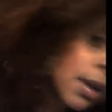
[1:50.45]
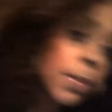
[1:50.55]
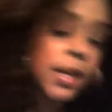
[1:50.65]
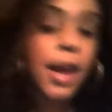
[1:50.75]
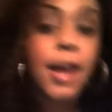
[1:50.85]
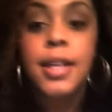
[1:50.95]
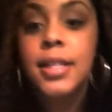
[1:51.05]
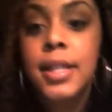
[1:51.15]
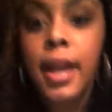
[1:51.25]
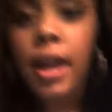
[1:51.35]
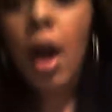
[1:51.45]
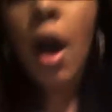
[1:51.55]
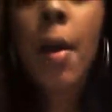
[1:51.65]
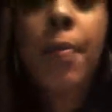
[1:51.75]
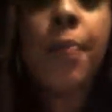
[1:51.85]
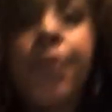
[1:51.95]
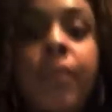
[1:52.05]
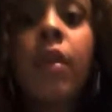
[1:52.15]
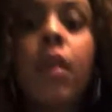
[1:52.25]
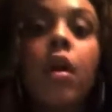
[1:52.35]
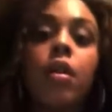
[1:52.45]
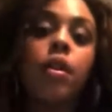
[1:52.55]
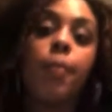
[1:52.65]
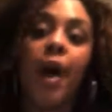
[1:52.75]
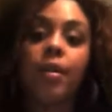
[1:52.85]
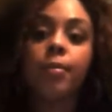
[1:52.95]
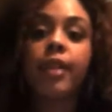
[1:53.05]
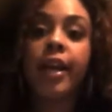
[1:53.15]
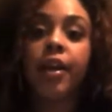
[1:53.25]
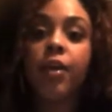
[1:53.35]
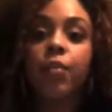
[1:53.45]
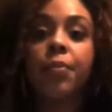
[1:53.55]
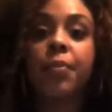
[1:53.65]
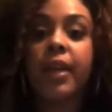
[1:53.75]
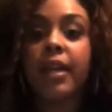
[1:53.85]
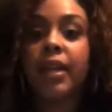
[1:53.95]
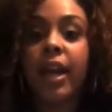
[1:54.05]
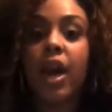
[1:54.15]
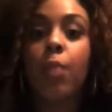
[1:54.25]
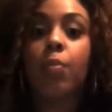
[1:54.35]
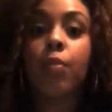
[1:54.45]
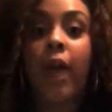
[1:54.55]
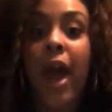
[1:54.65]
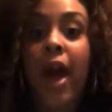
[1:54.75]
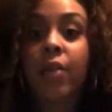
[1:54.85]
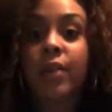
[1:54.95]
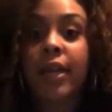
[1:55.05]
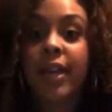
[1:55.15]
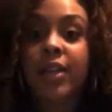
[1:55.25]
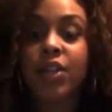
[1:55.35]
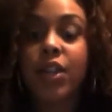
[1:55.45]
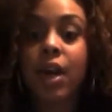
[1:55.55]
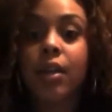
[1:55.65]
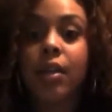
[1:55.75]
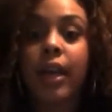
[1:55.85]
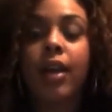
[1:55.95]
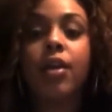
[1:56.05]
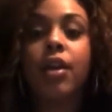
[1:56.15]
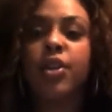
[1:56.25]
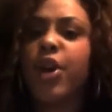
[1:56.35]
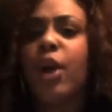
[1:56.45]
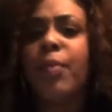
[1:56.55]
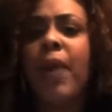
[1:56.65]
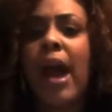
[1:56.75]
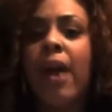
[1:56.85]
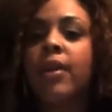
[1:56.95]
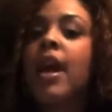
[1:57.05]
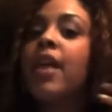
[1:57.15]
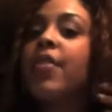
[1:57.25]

but yeah, it's like the bottom layer would be like a brownish color, like a dark brown,